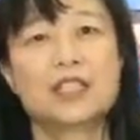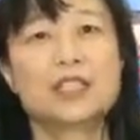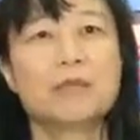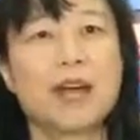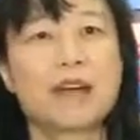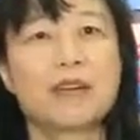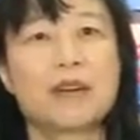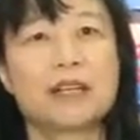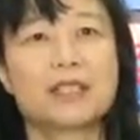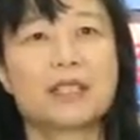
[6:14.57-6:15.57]
2
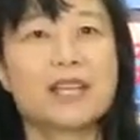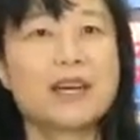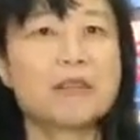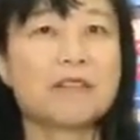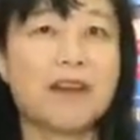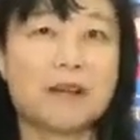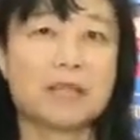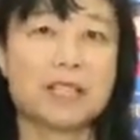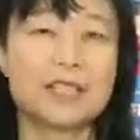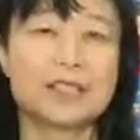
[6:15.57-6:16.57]
micron CW
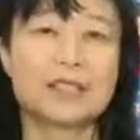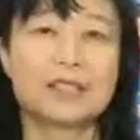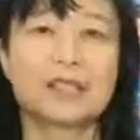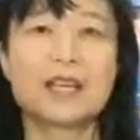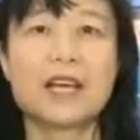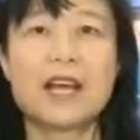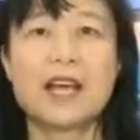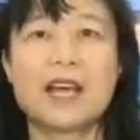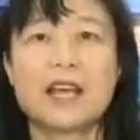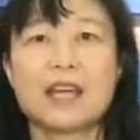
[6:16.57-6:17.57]
fiber lasers
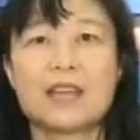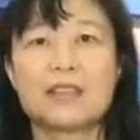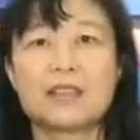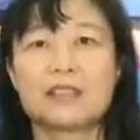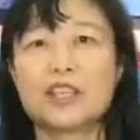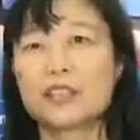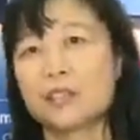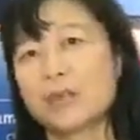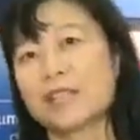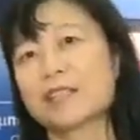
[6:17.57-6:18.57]
and
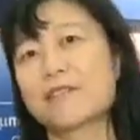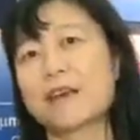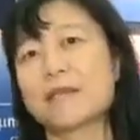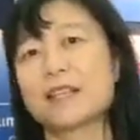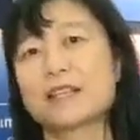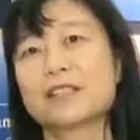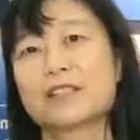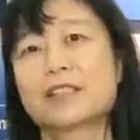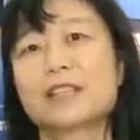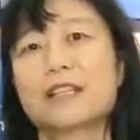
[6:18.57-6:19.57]
Q-switched fiber
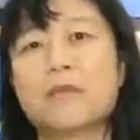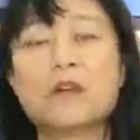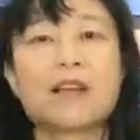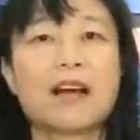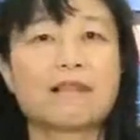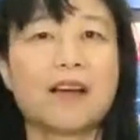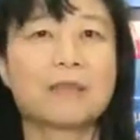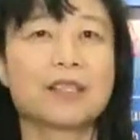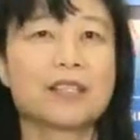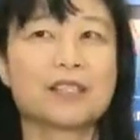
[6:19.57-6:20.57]
lasers and mode lock
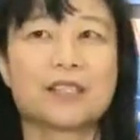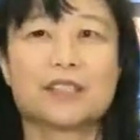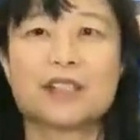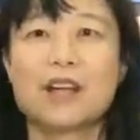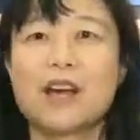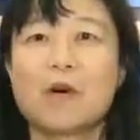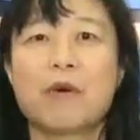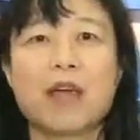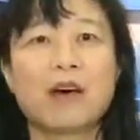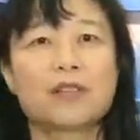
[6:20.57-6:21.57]
fiber lasers.
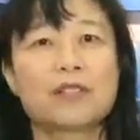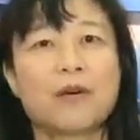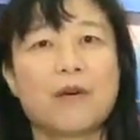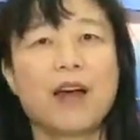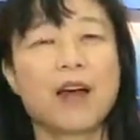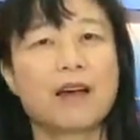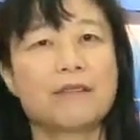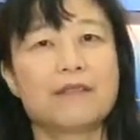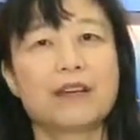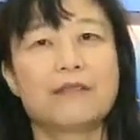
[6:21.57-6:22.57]
We also
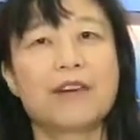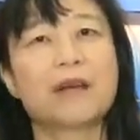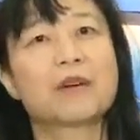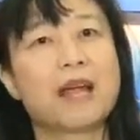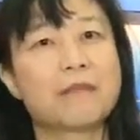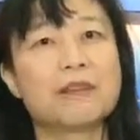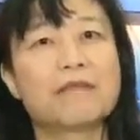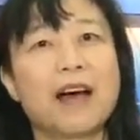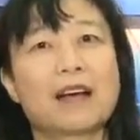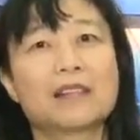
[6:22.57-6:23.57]
have uh, fiber
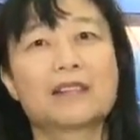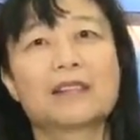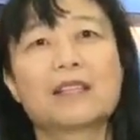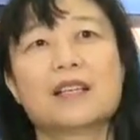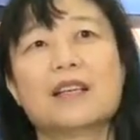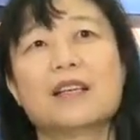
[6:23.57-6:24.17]
amplifiers